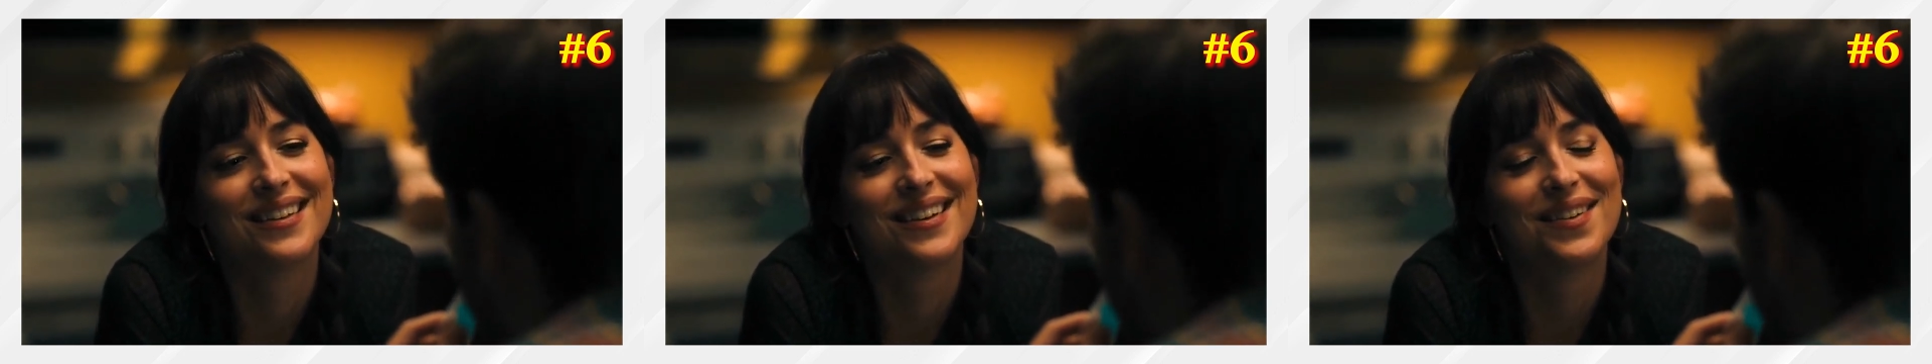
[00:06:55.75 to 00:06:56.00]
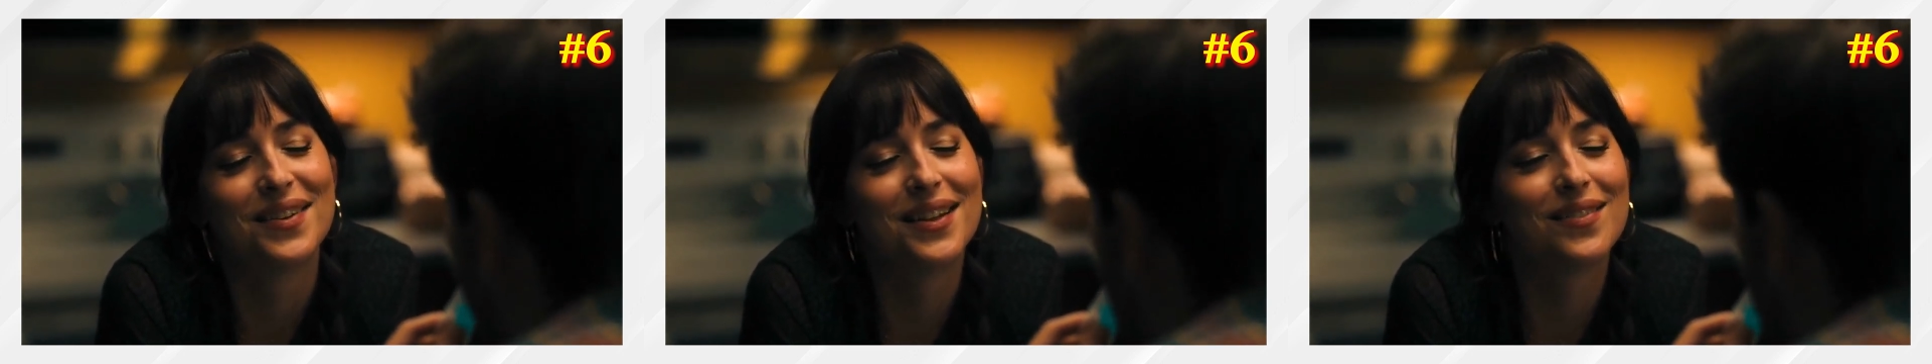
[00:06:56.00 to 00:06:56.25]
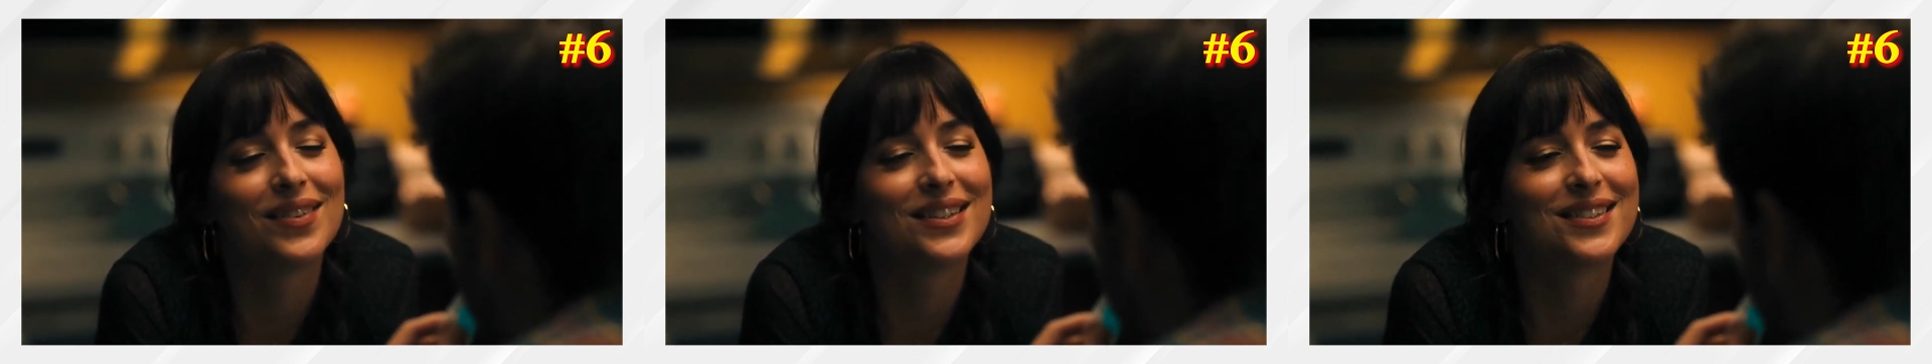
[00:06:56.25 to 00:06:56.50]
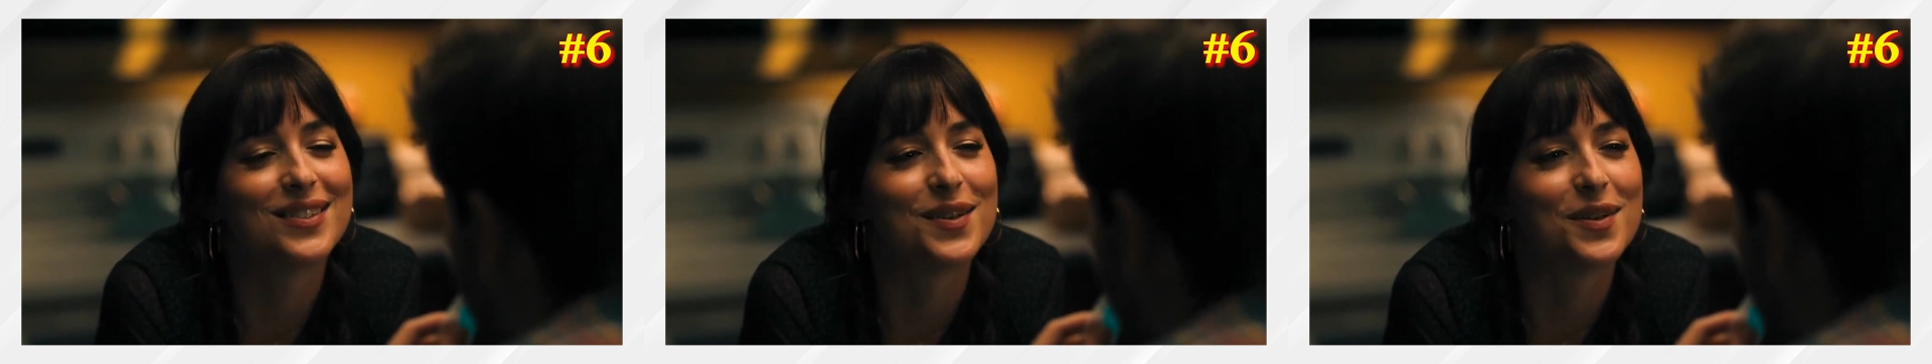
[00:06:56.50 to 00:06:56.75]
Everything
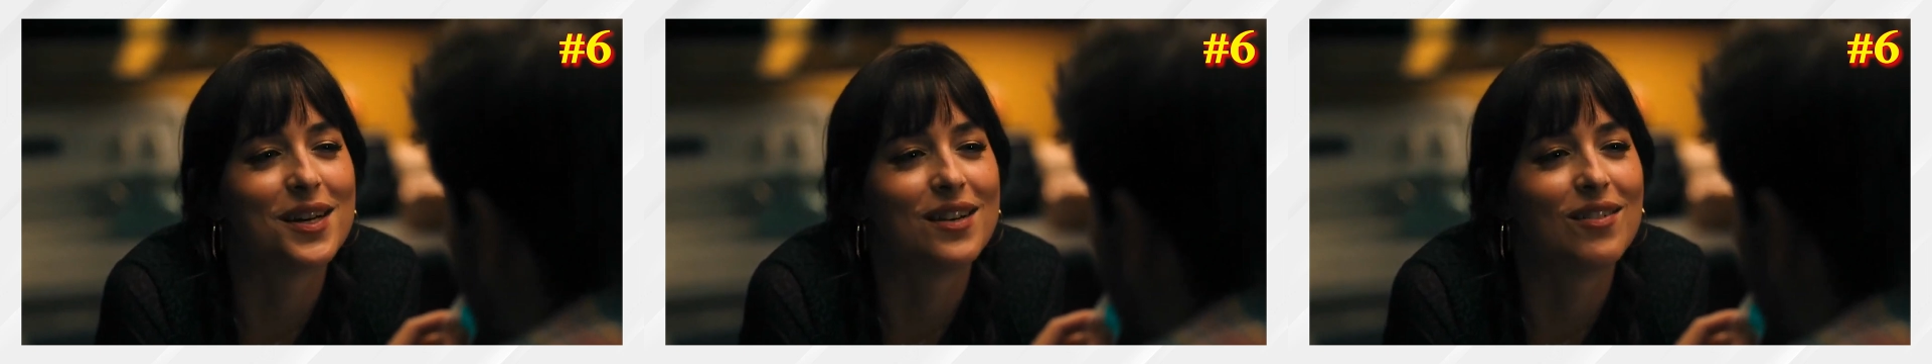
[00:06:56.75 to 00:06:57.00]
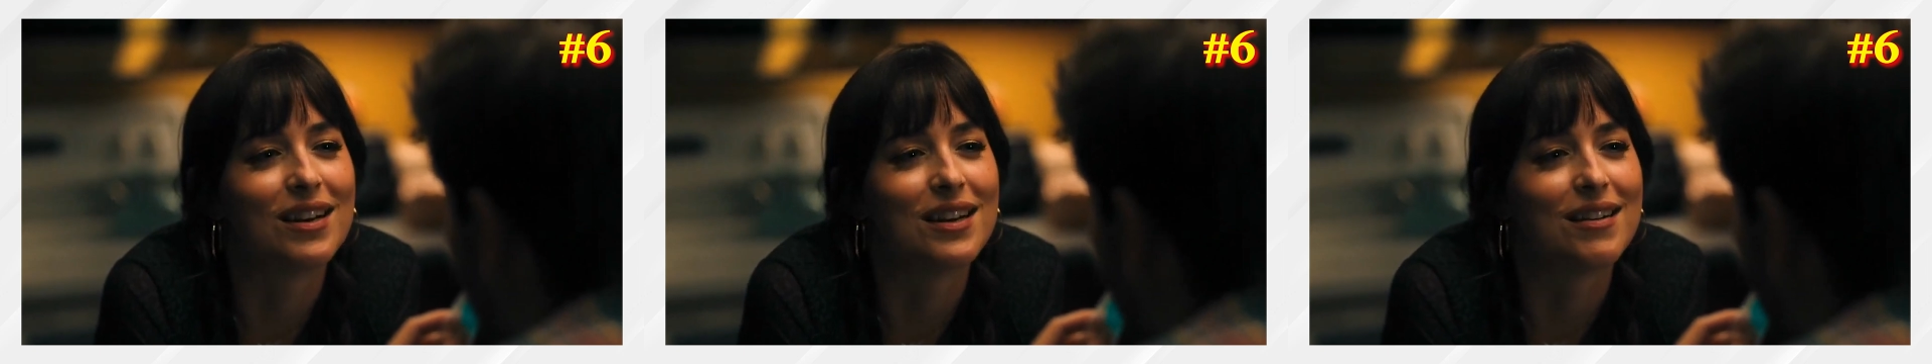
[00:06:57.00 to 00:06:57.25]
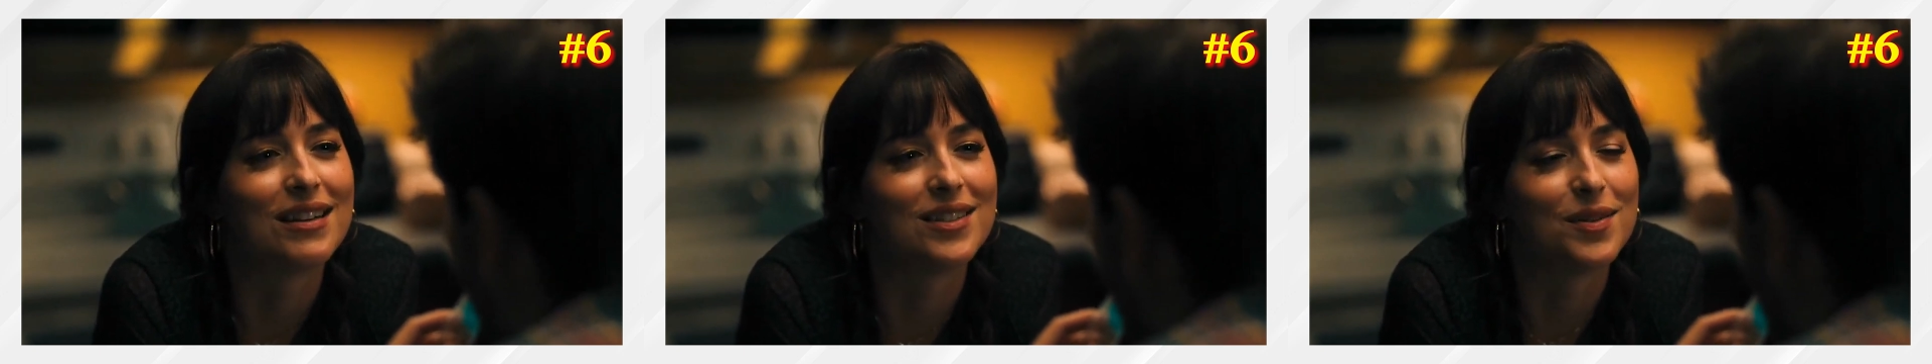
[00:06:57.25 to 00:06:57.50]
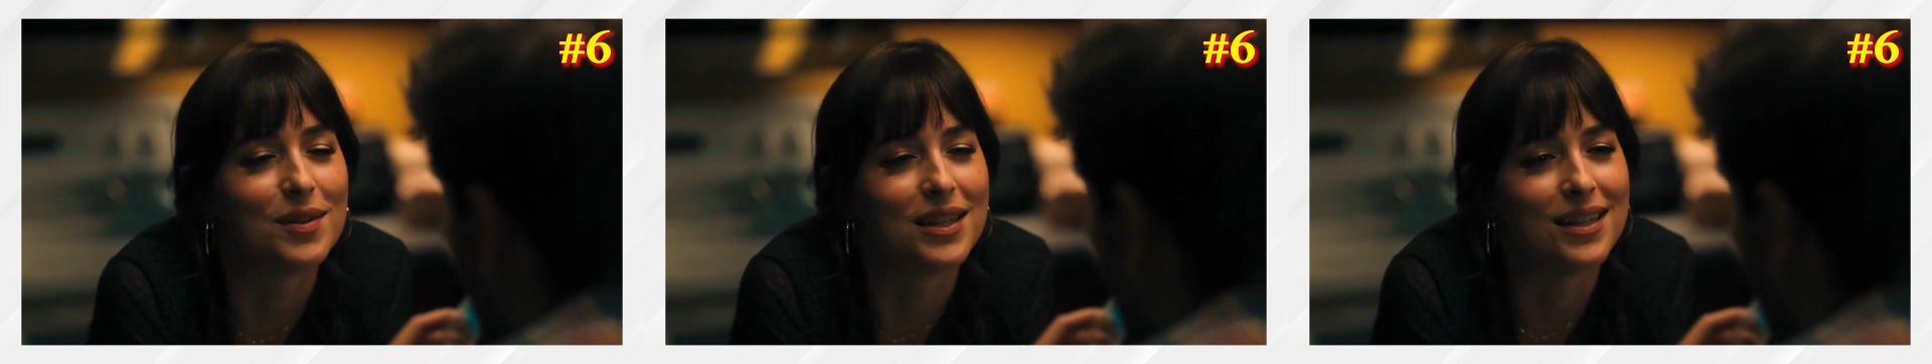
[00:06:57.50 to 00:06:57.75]
feels so good right now. I
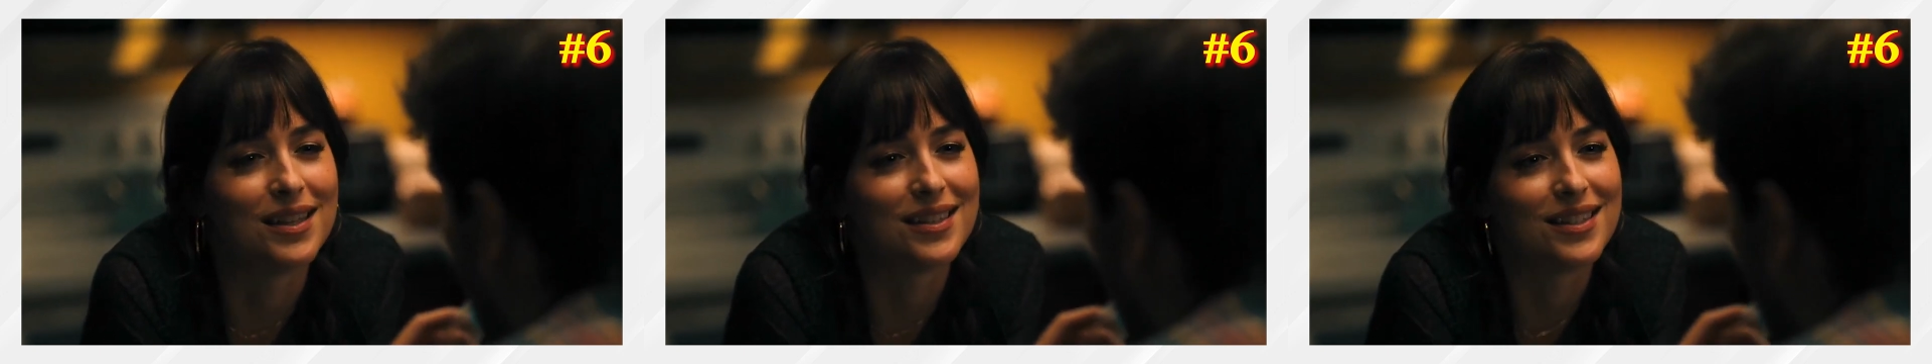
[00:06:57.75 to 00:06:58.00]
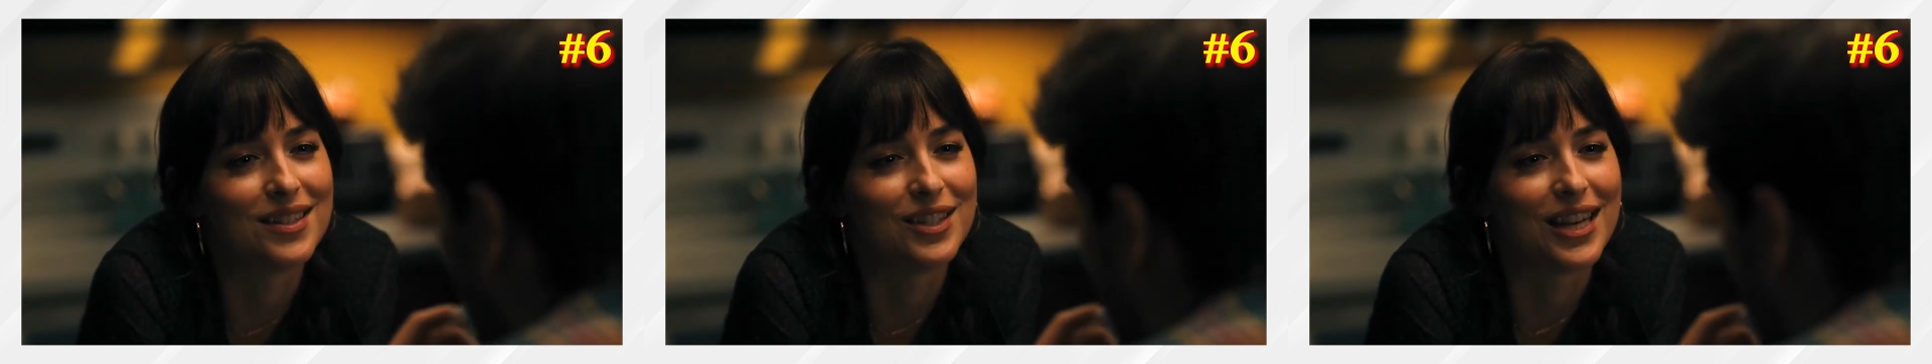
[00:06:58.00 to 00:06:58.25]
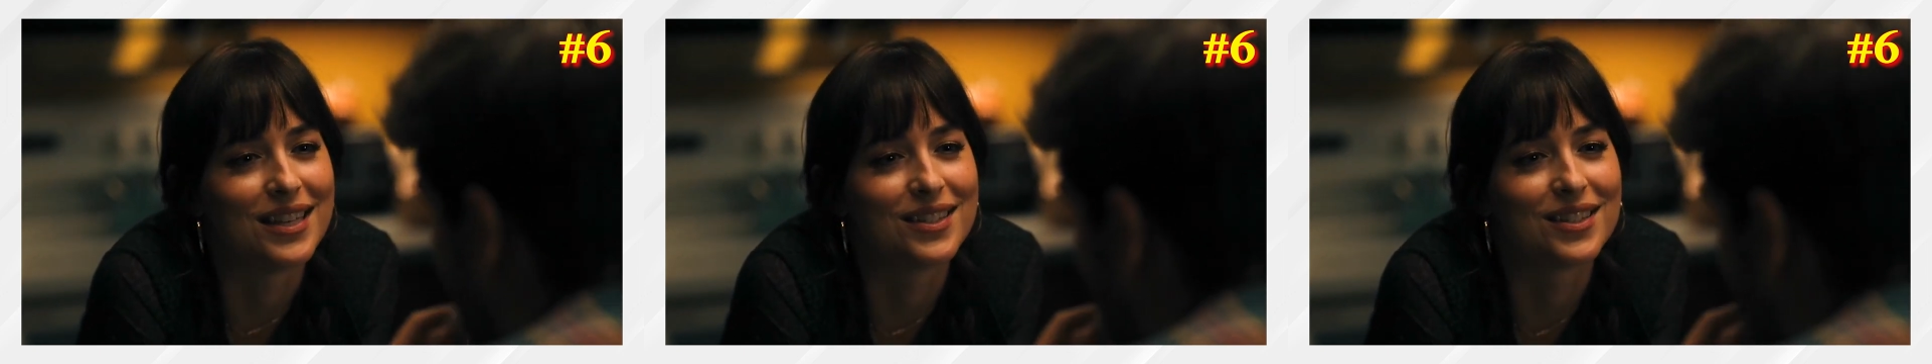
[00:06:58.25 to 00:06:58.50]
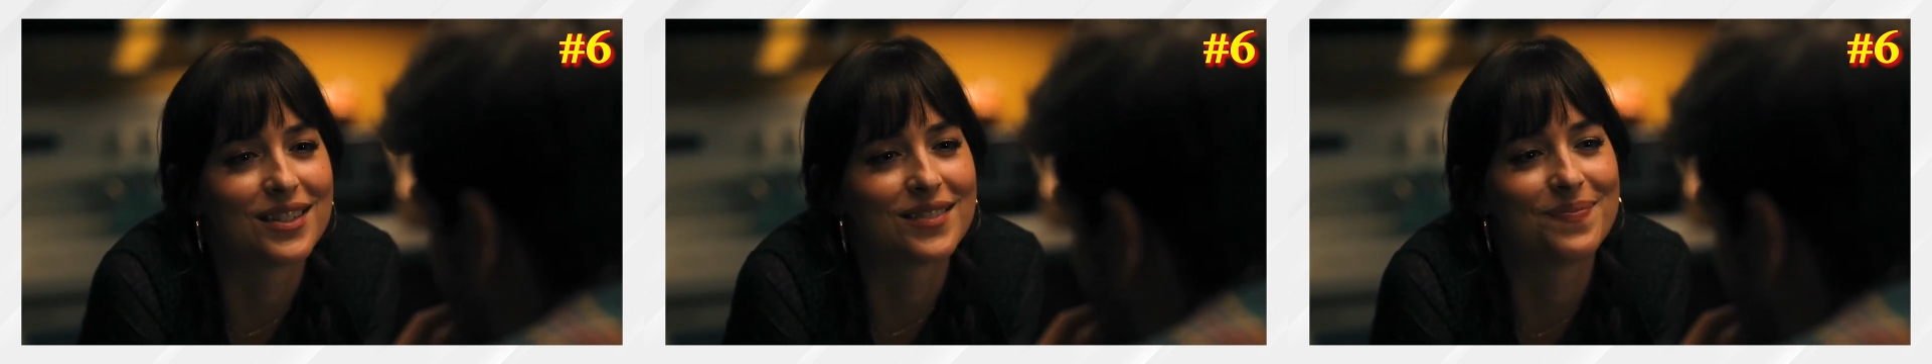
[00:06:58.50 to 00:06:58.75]
don't want it to
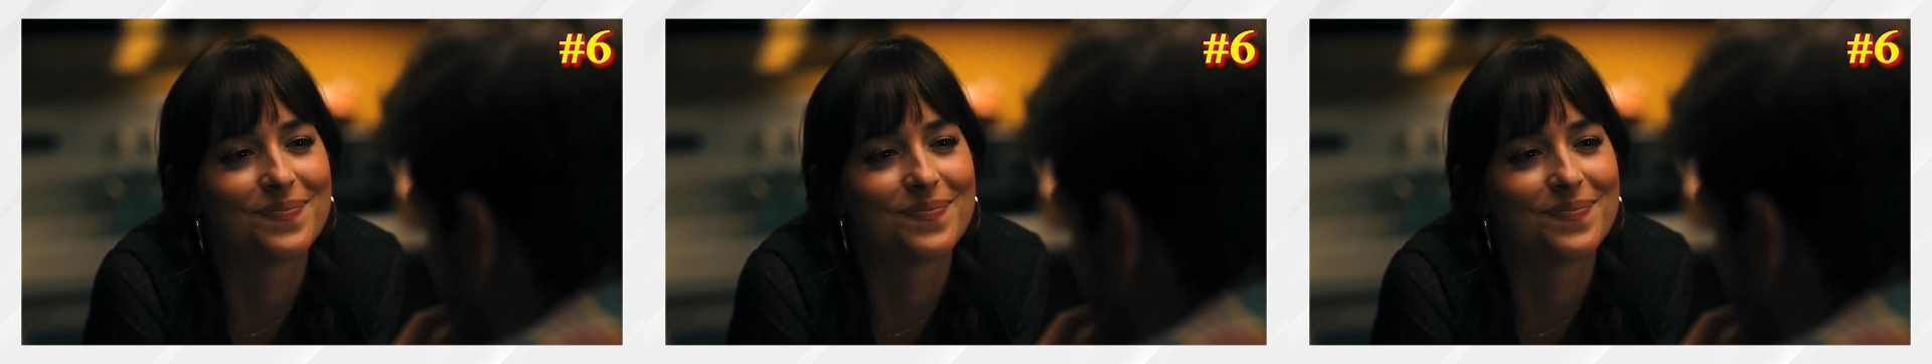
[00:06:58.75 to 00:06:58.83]
change.